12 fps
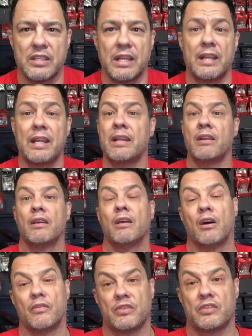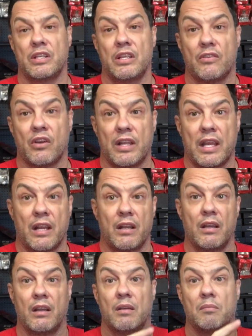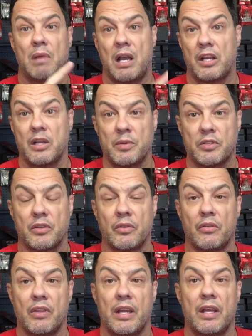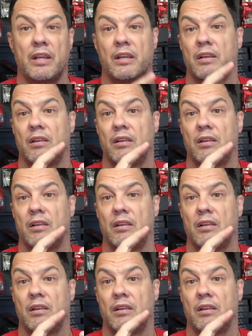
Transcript: and then obviously you've got to get marketing material there,